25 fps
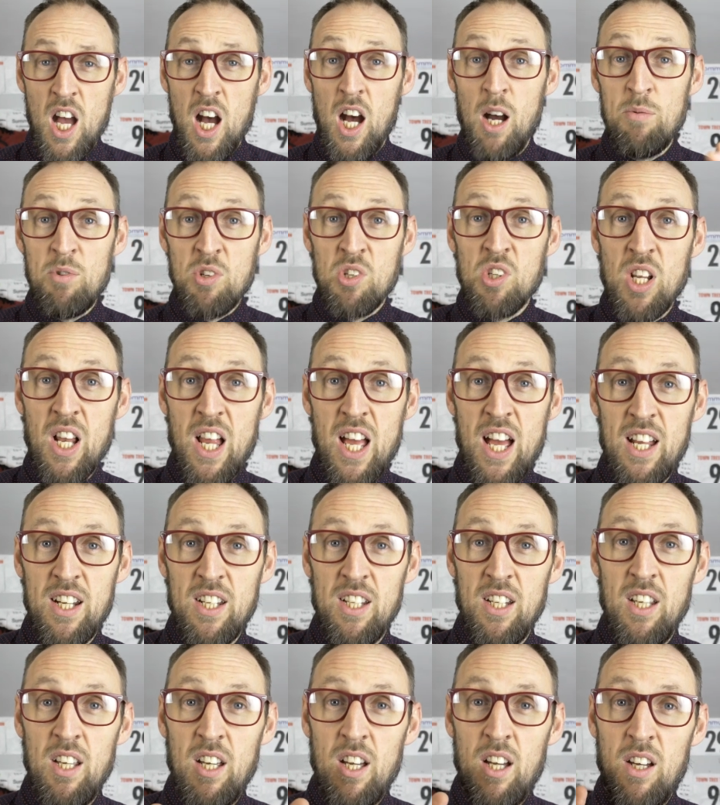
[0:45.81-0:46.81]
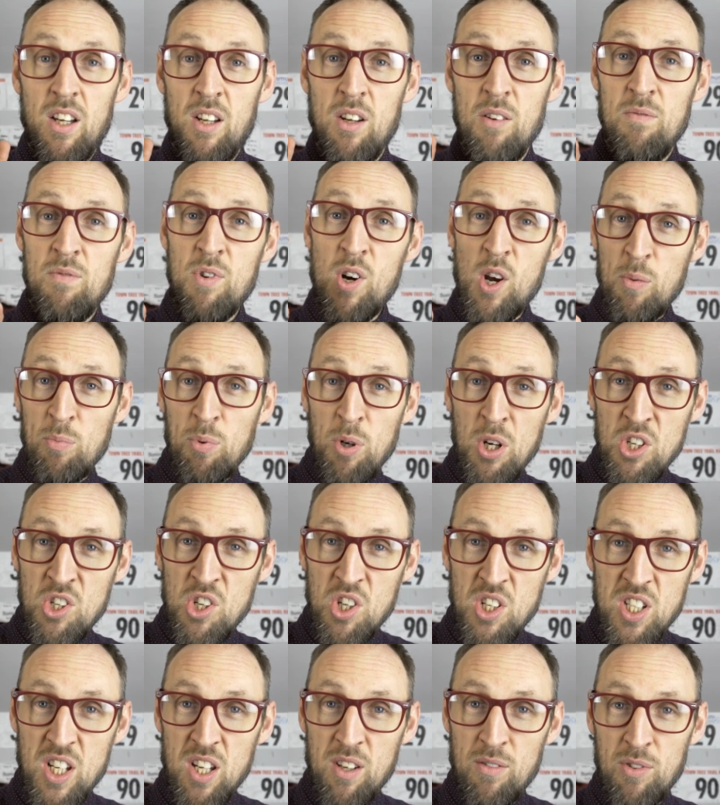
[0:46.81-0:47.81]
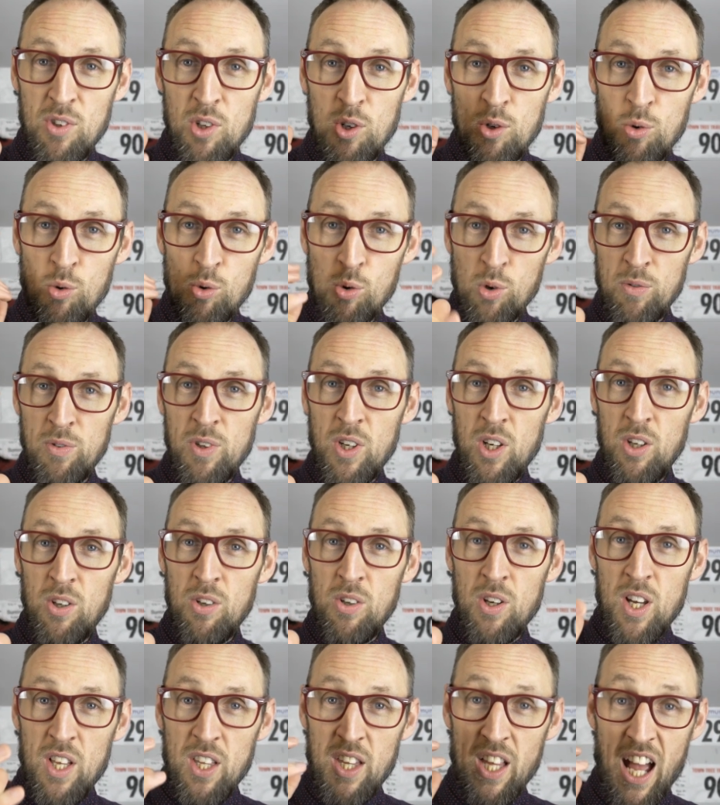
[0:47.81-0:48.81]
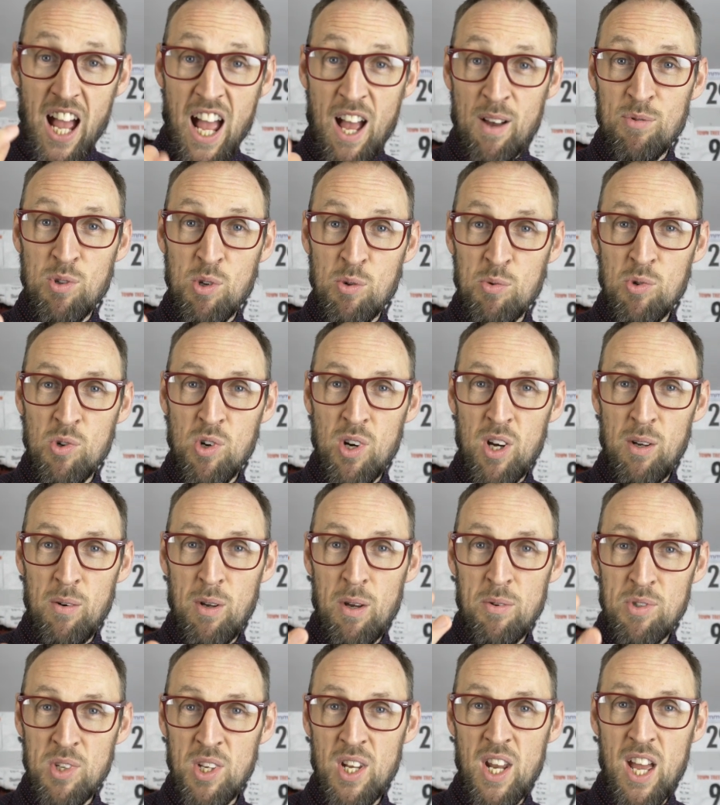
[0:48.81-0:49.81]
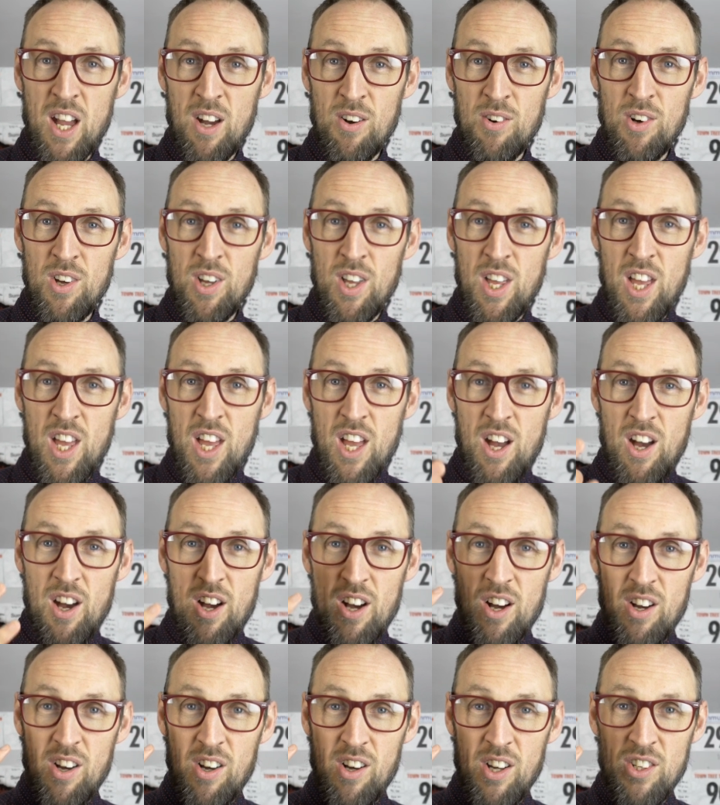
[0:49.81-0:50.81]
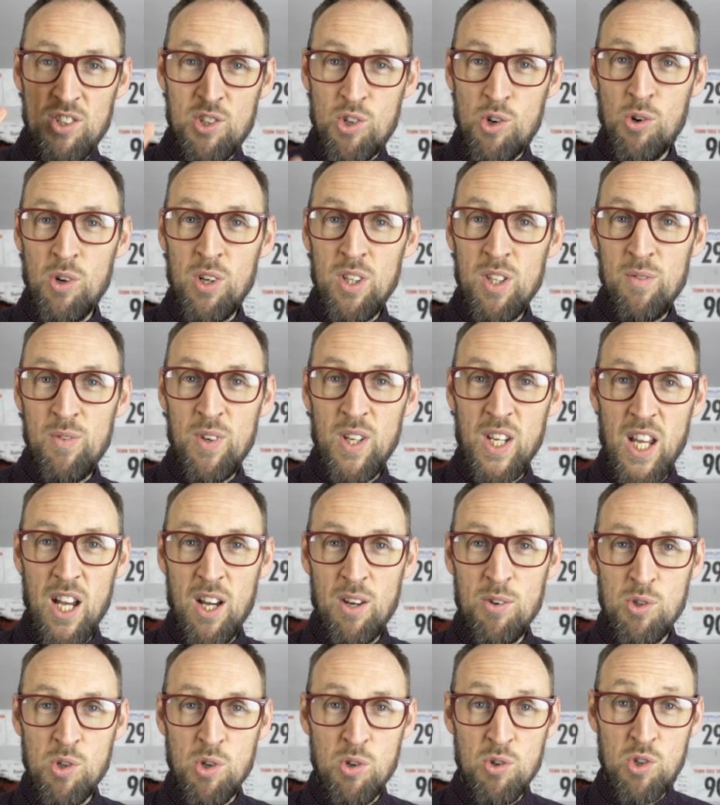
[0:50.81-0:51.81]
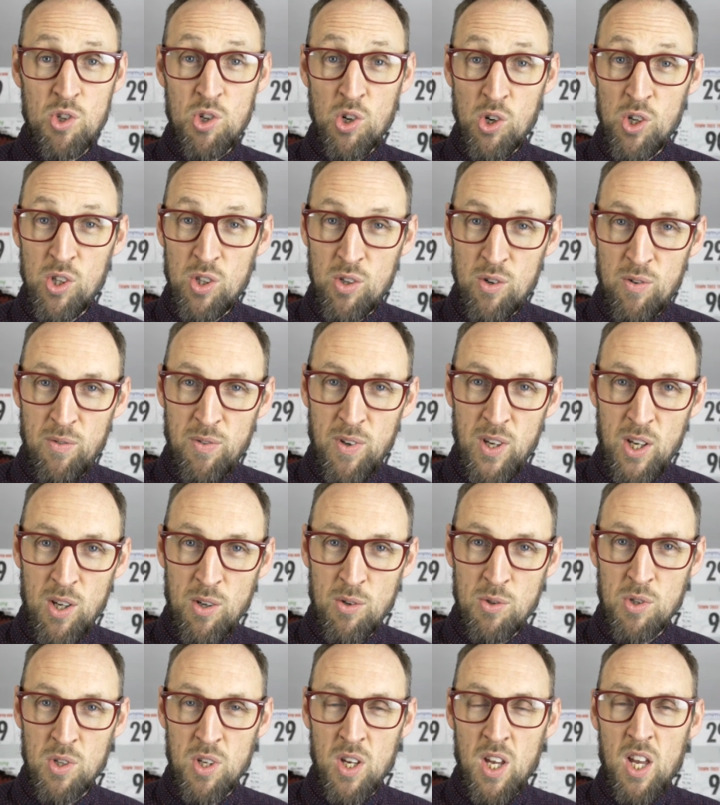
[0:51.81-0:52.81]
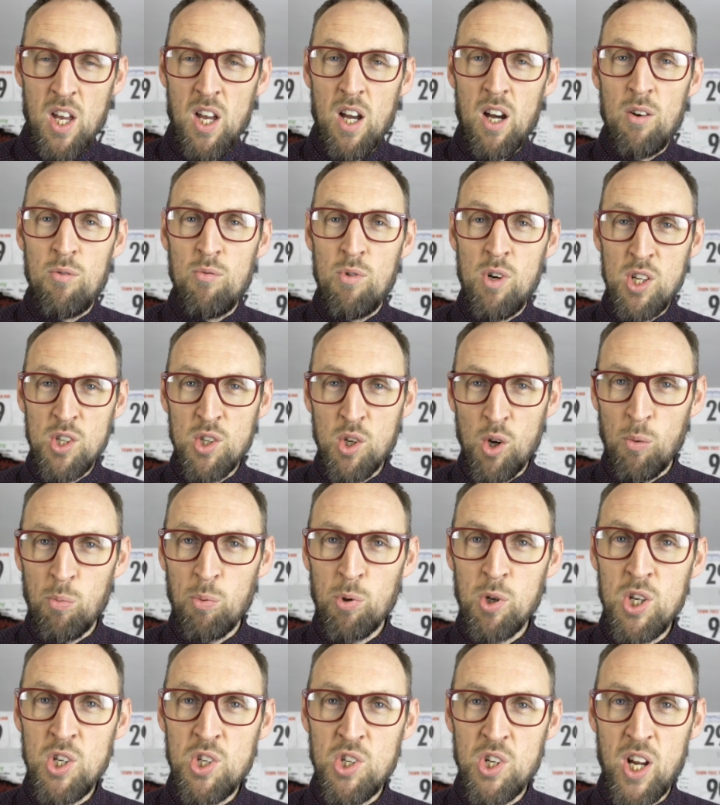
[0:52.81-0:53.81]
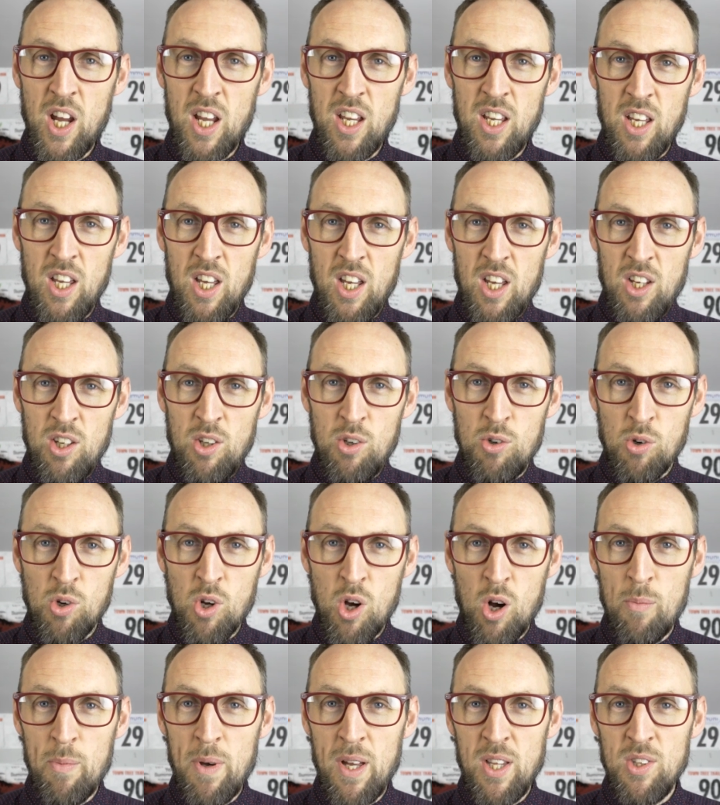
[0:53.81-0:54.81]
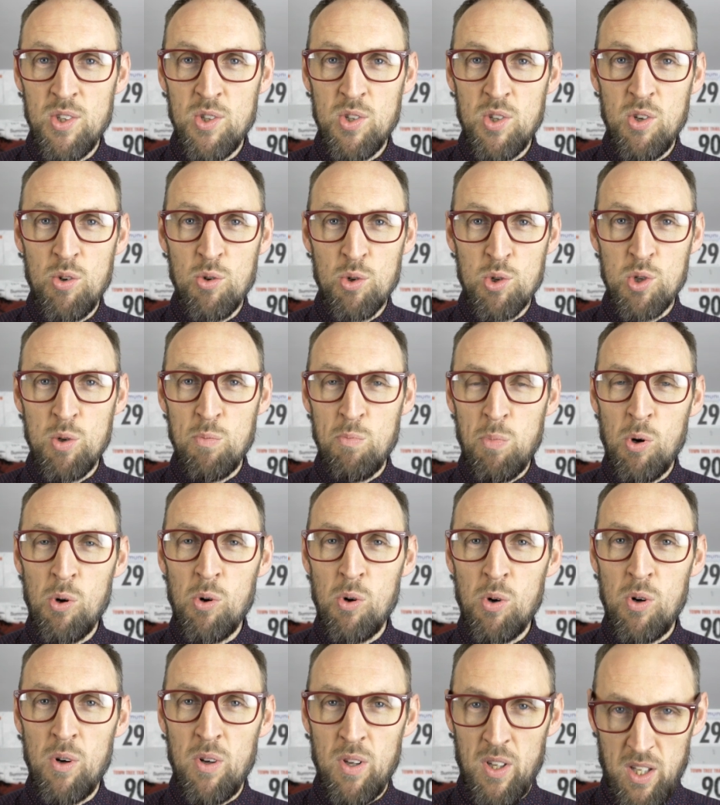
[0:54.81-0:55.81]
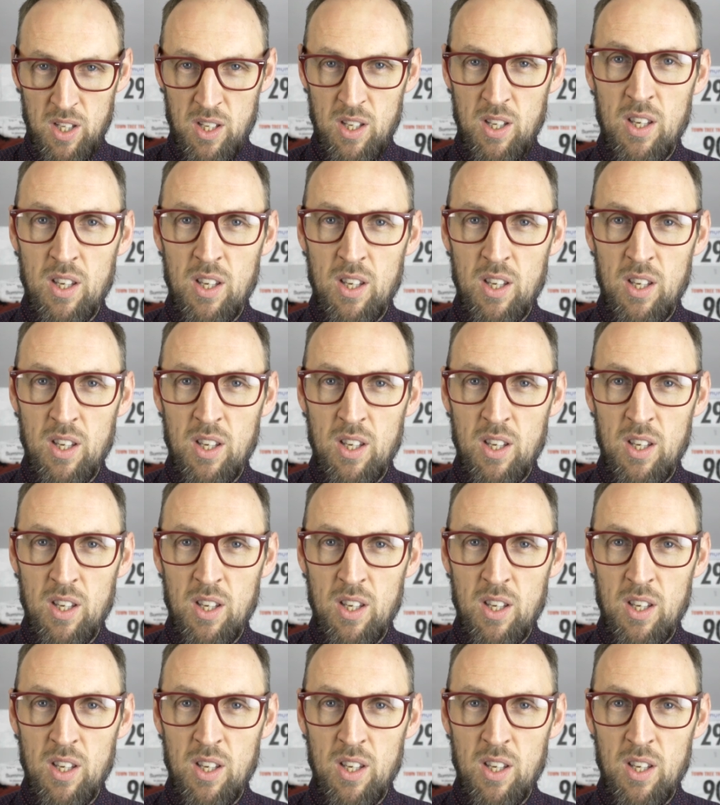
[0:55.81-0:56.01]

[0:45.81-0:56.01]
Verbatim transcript: I'm just glad, and I'm very appreciative that all of you that have subscribed up to now are enjoying the videos, you're enjoying the reviews. I really do appreciate your comments, your support.